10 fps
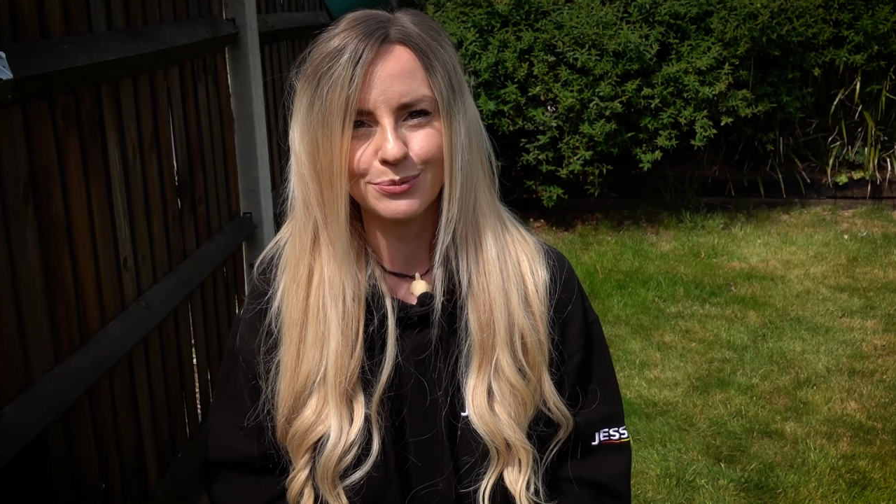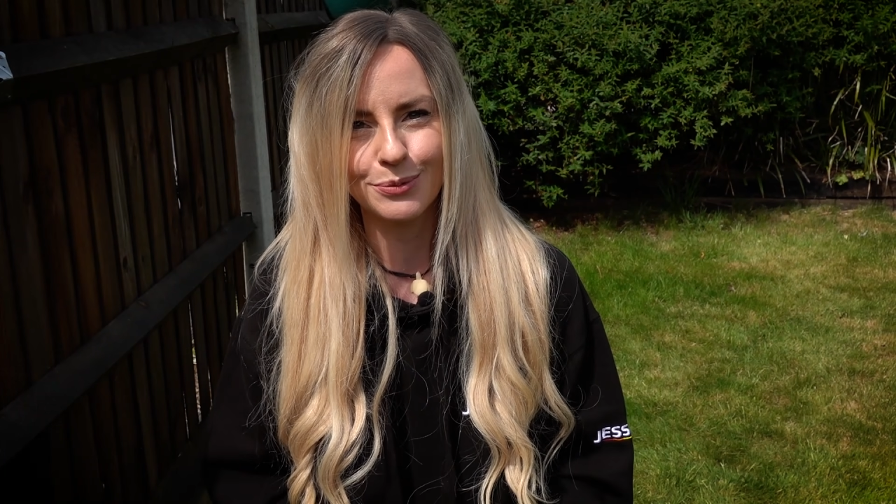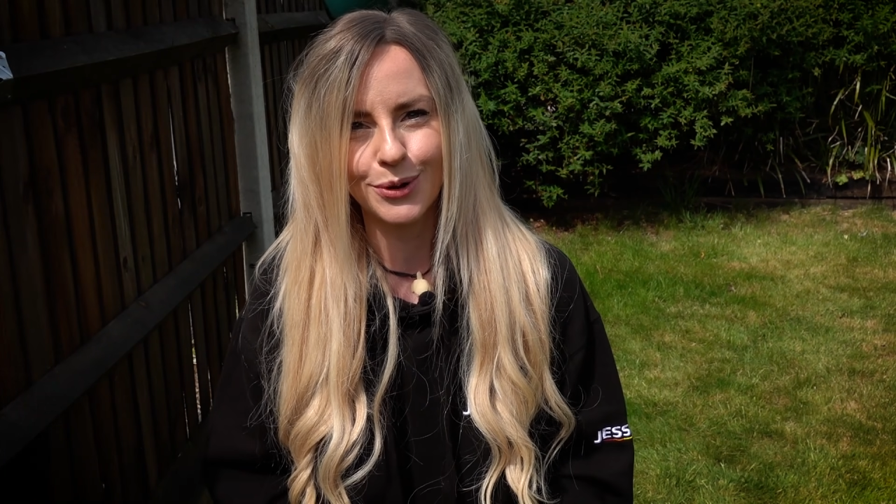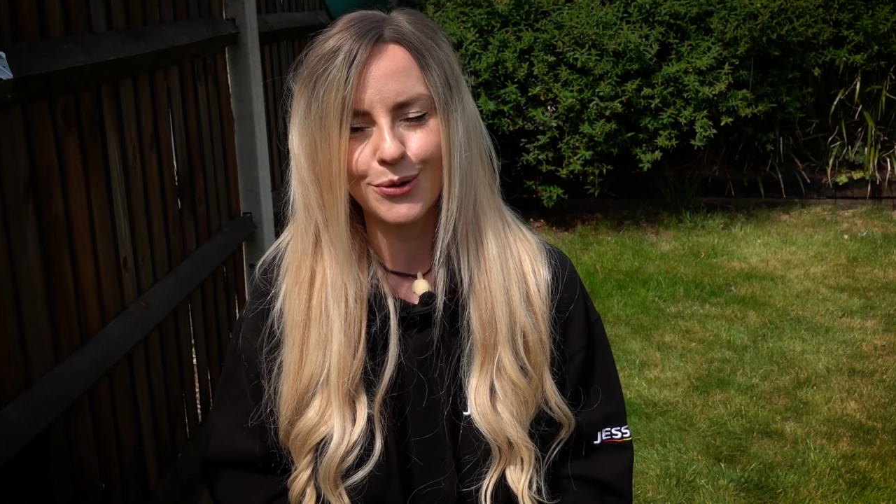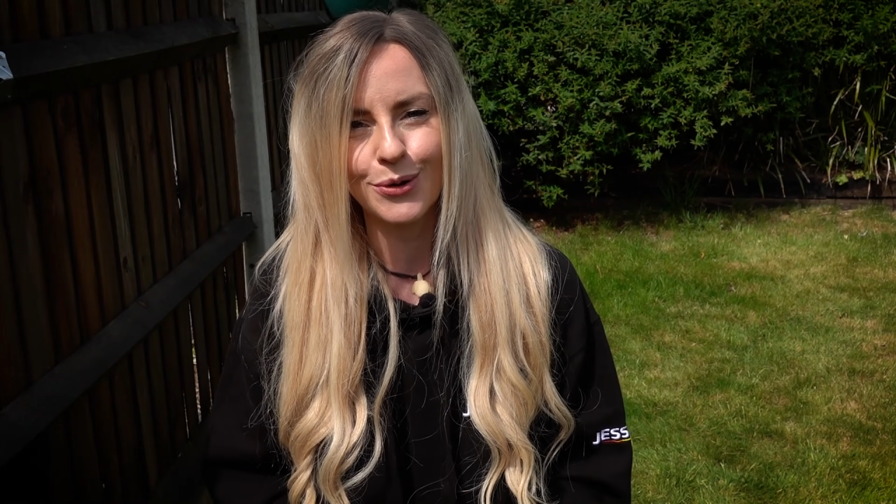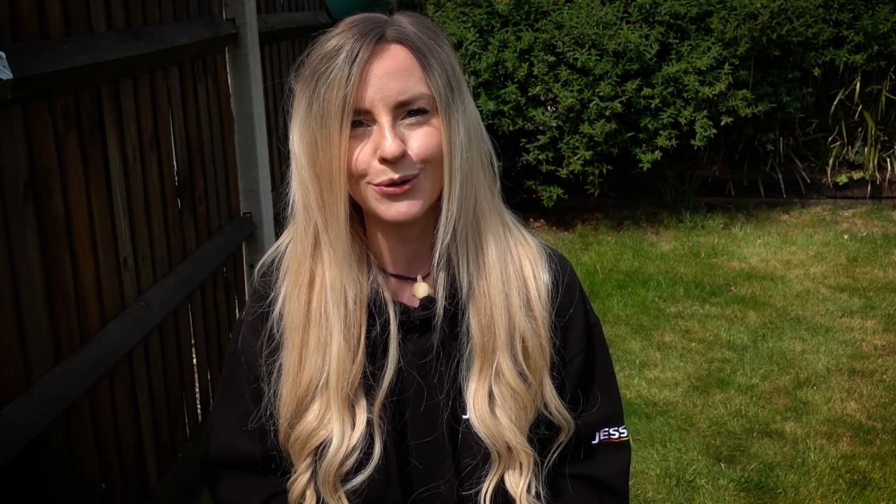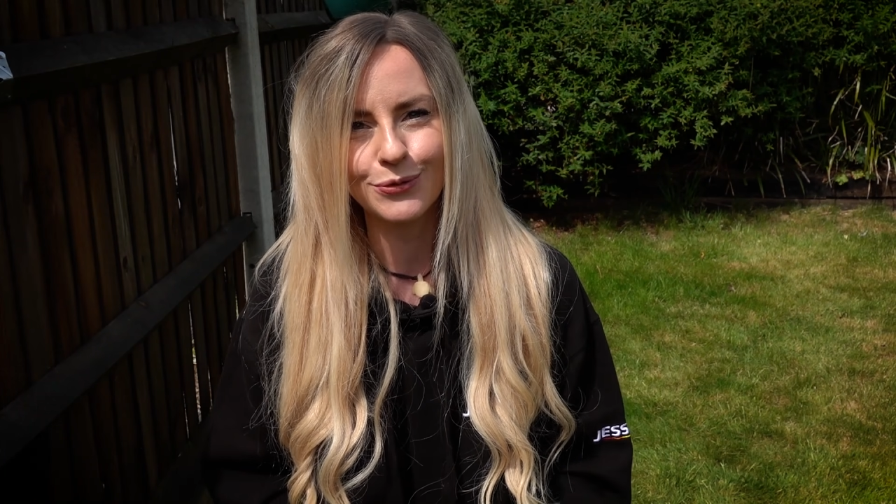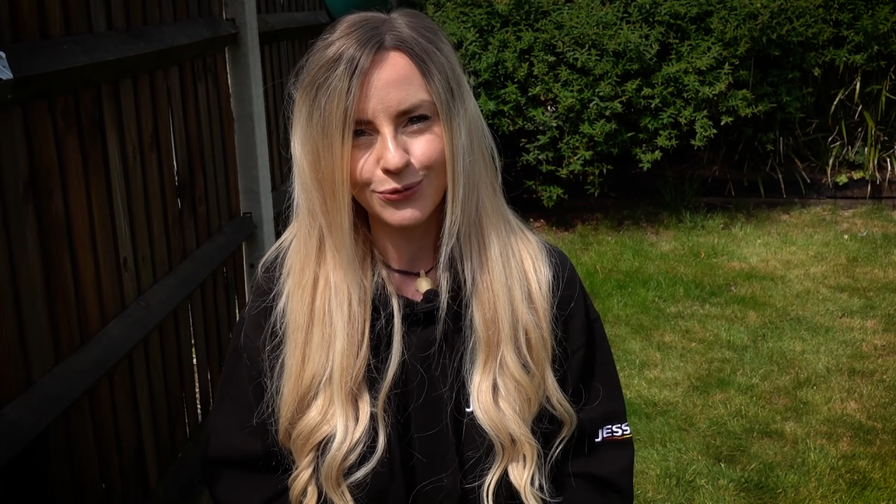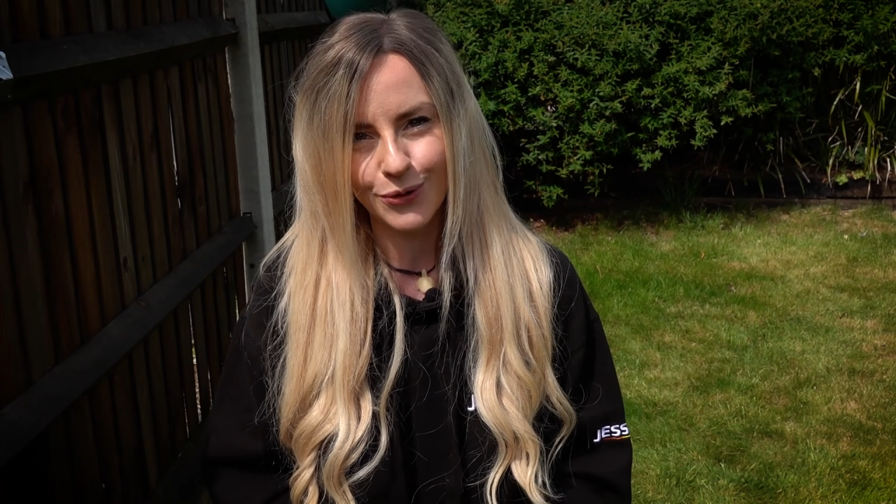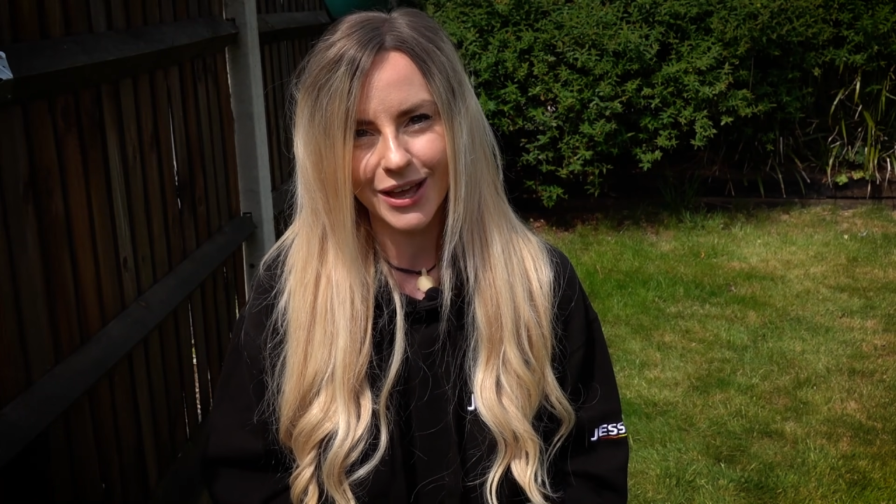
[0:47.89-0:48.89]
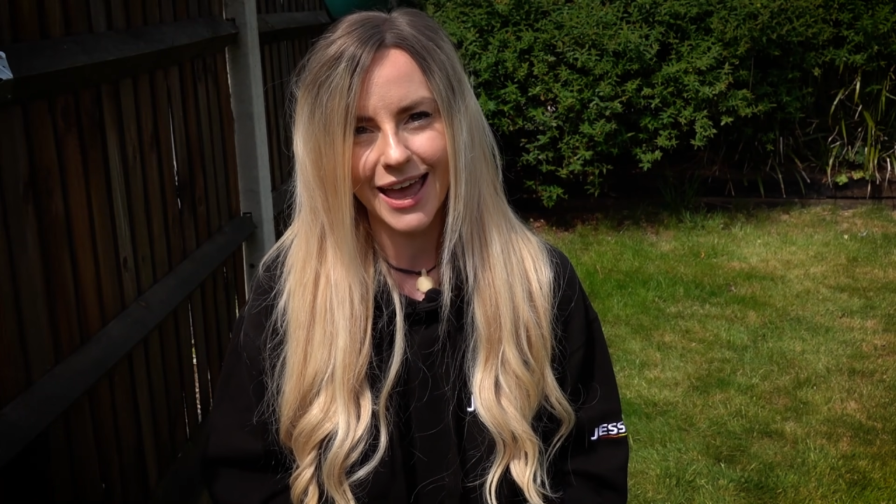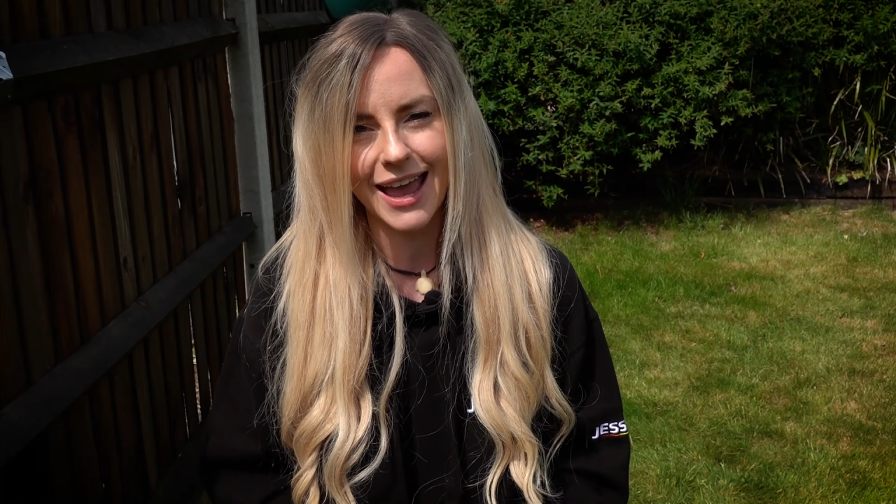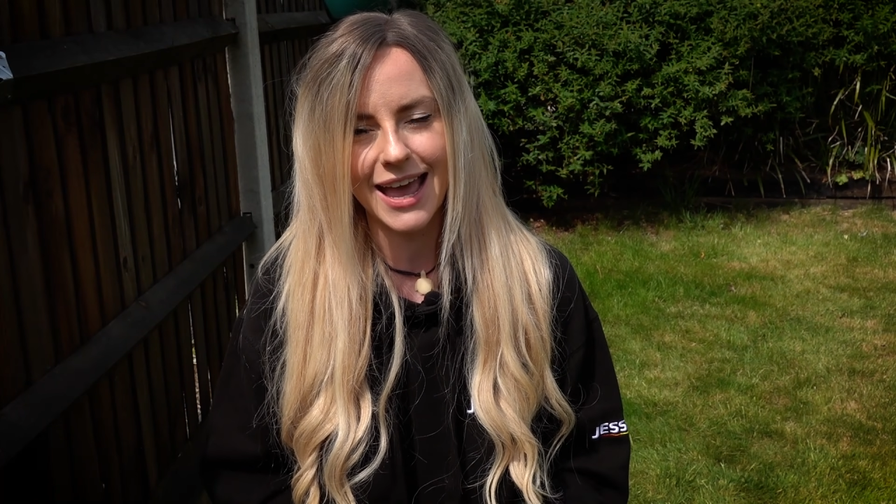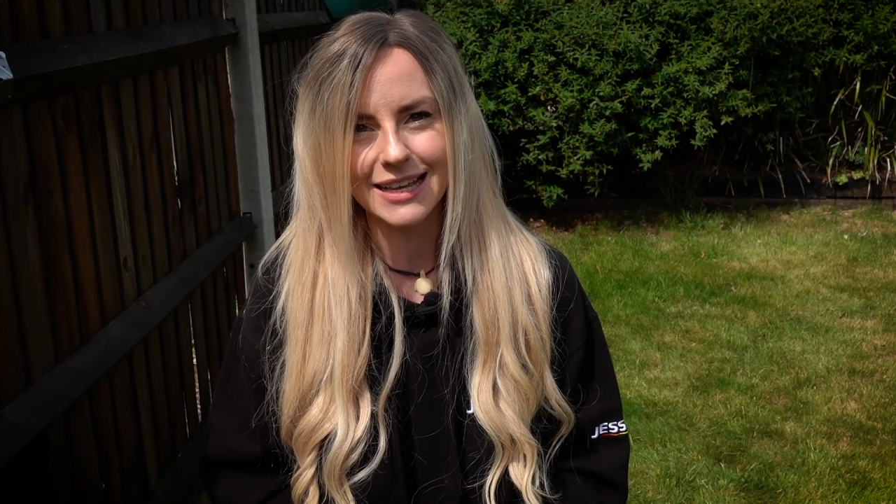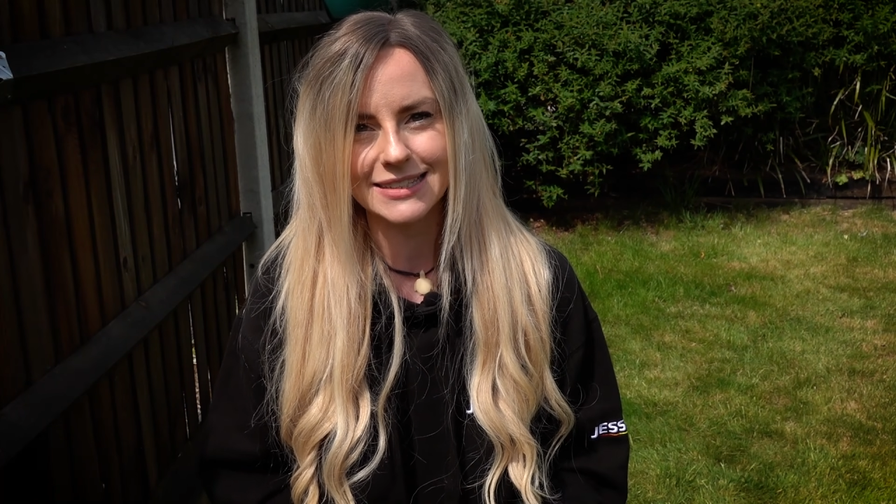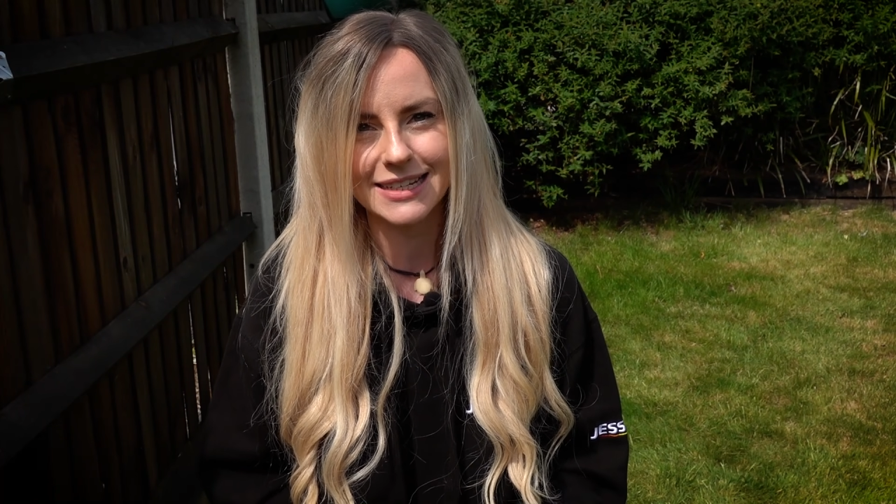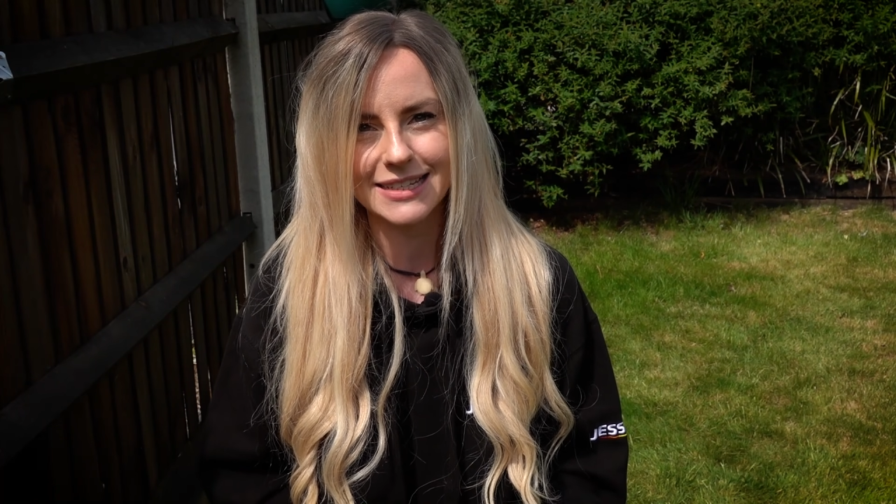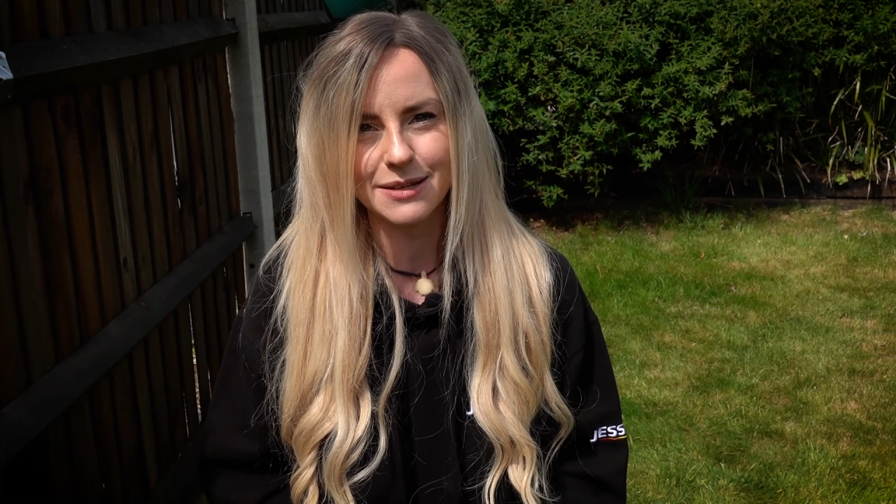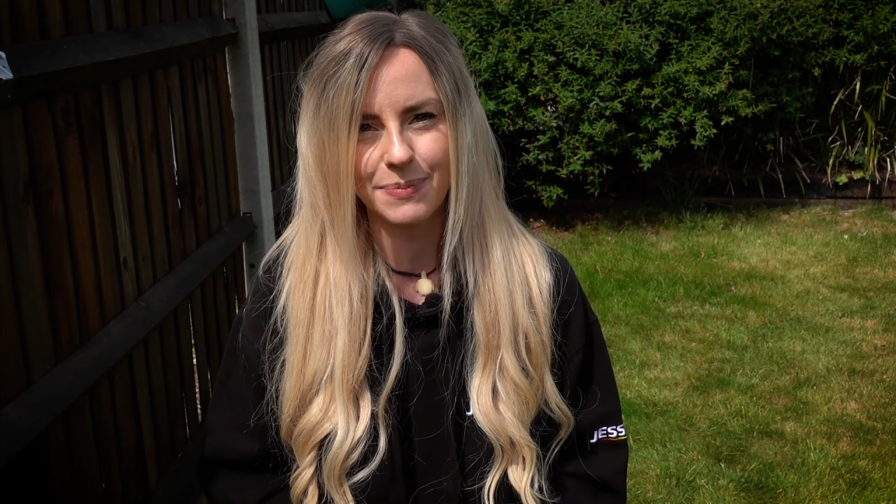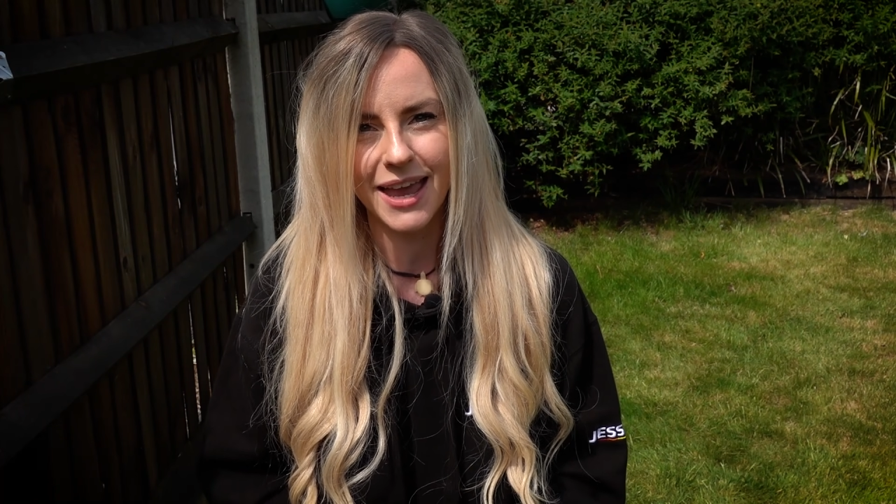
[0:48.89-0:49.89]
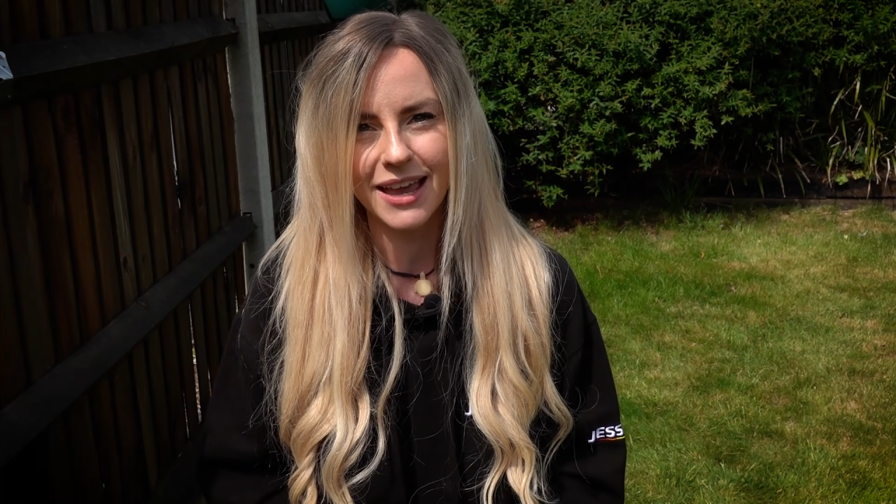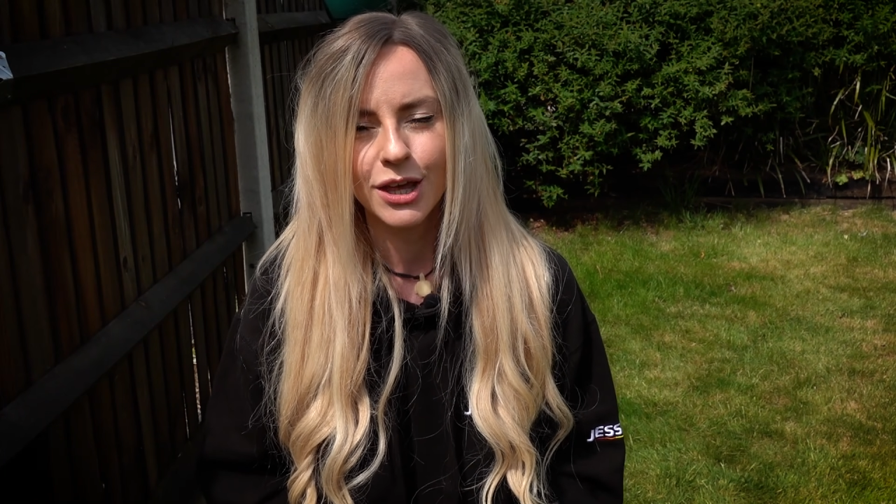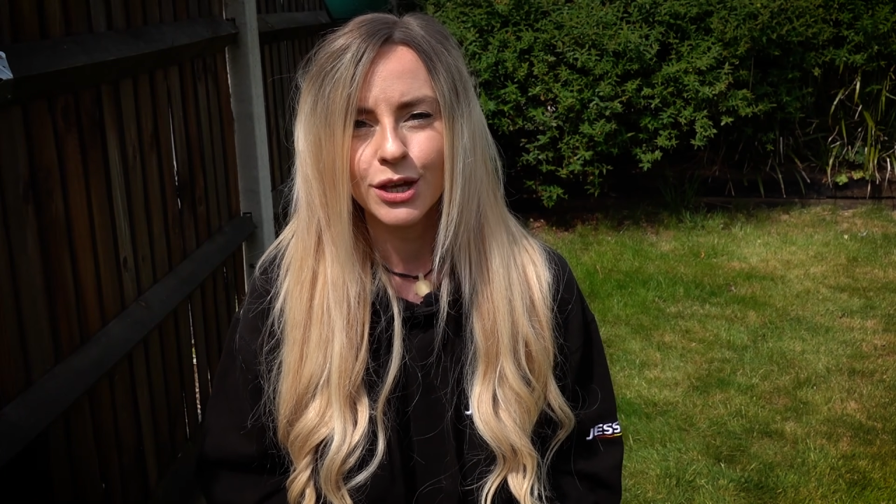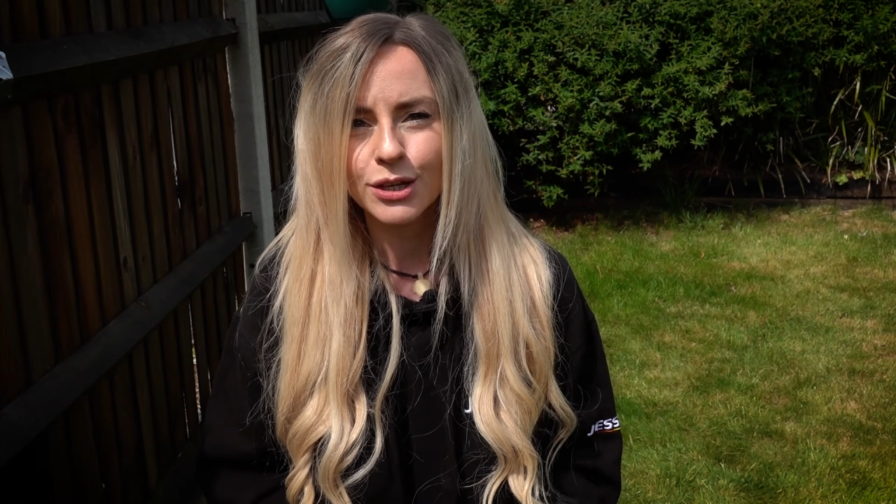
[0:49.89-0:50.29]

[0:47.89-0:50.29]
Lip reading: will record 4K at 60p.